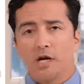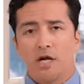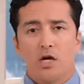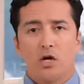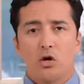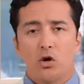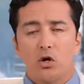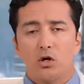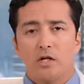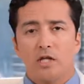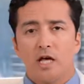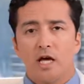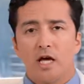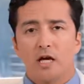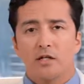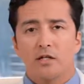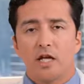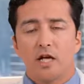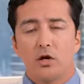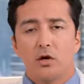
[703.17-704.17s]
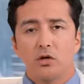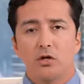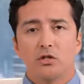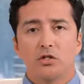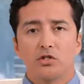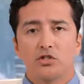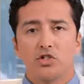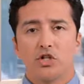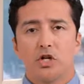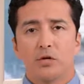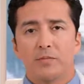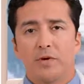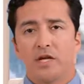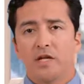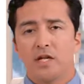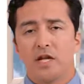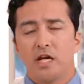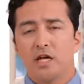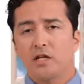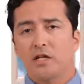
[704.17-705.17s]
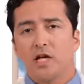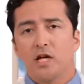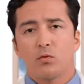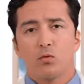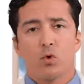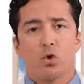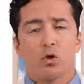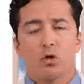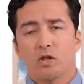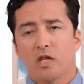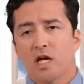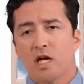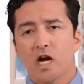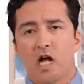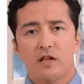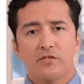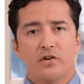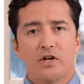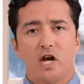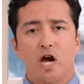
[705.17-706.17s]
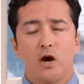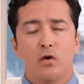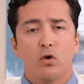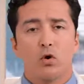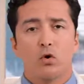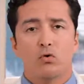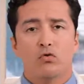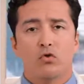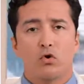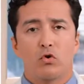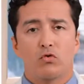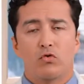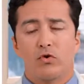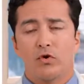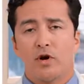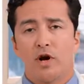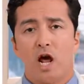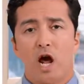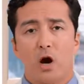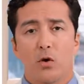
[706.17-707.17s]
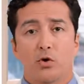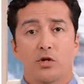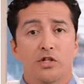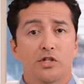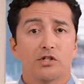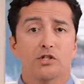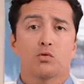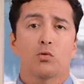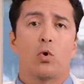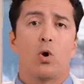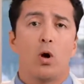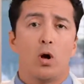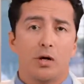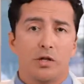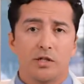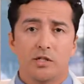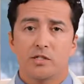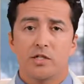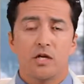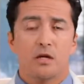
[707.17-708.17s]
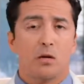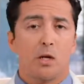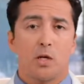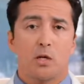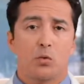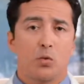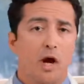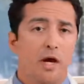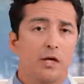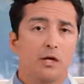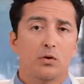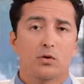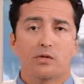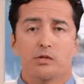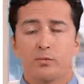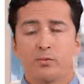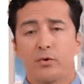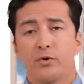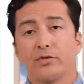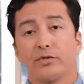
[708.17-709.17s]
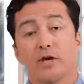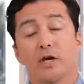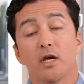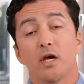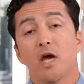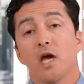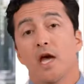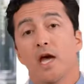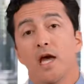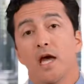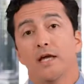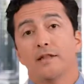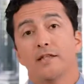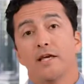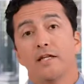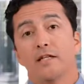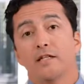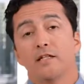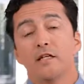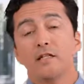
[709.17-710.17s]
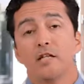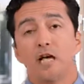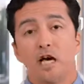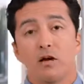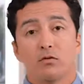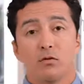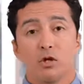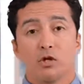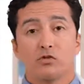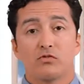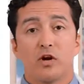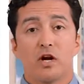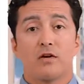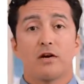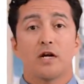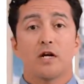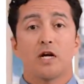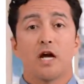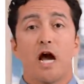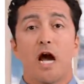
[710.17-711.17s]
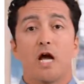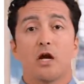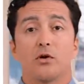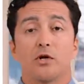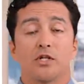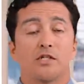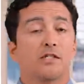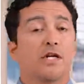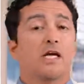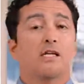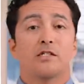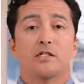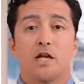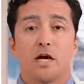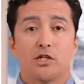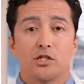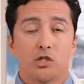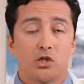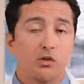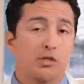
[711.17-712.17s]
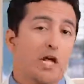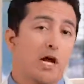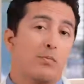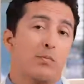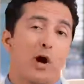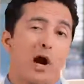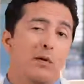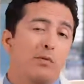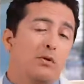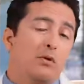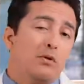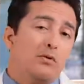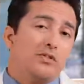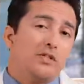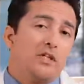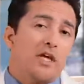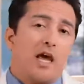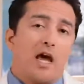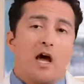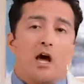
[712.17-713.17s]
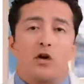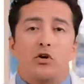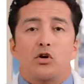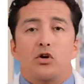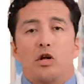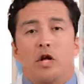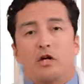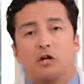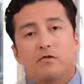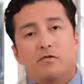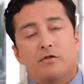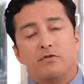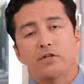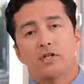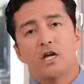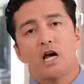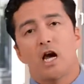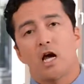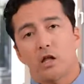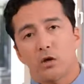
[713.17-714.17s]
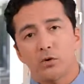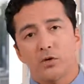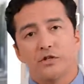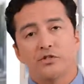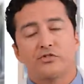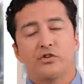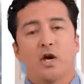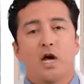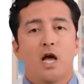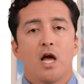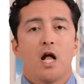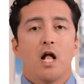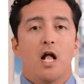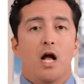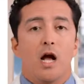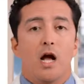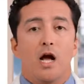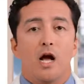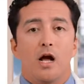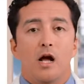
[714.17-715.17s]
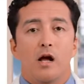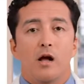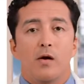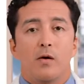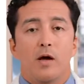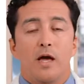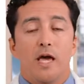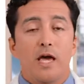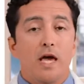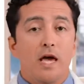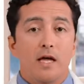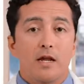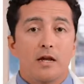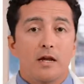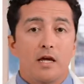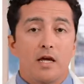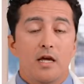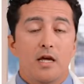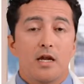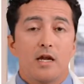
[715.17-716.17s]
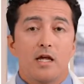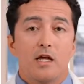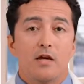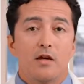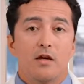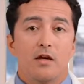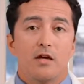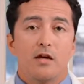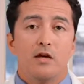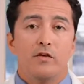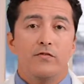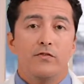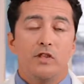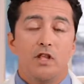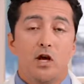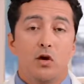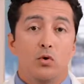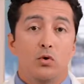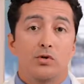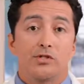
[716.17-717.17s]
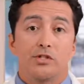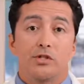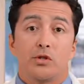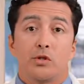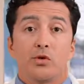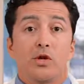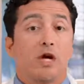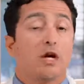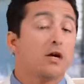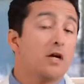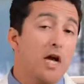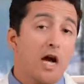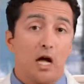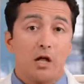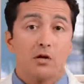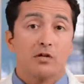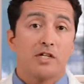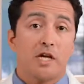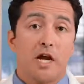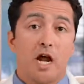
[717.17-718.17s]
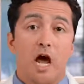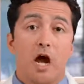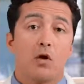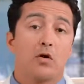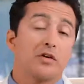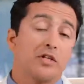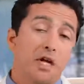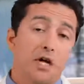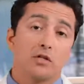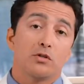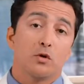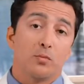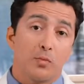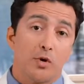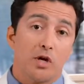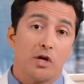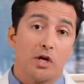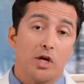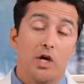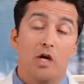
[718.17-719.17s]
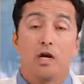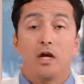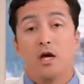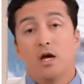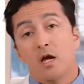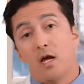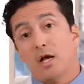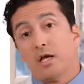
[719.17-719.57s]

They go to the gym and they walk like half an hour or for an hour. They just walk. It's not like running or sprinting, and they think that they have lost 500 calories. That's not true. They're probably losing 100, 150 calories. And if they're losing 300 calories an hour, they're doing pretty good.